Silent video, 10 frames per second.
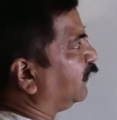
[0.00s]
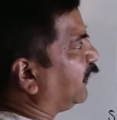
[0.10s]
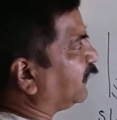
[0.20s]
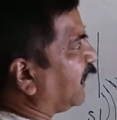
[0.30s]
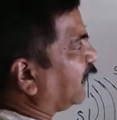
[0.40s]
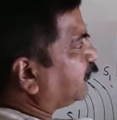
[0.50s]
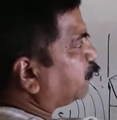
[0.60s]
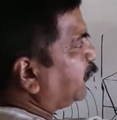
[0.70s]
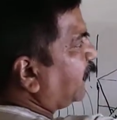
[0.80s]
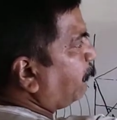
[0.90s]
let X
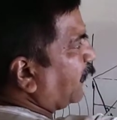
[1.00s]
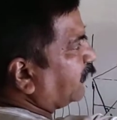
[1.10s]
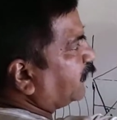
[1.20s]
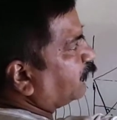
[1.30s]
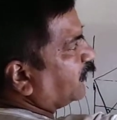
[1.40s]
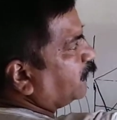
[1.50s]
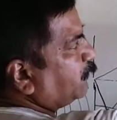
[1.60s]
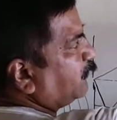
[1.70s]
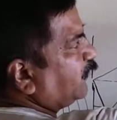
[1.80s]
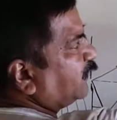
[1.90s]
be the path difference
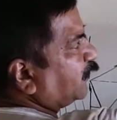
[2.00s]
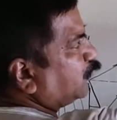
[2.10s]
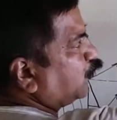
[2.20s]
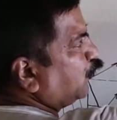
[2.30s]
between the two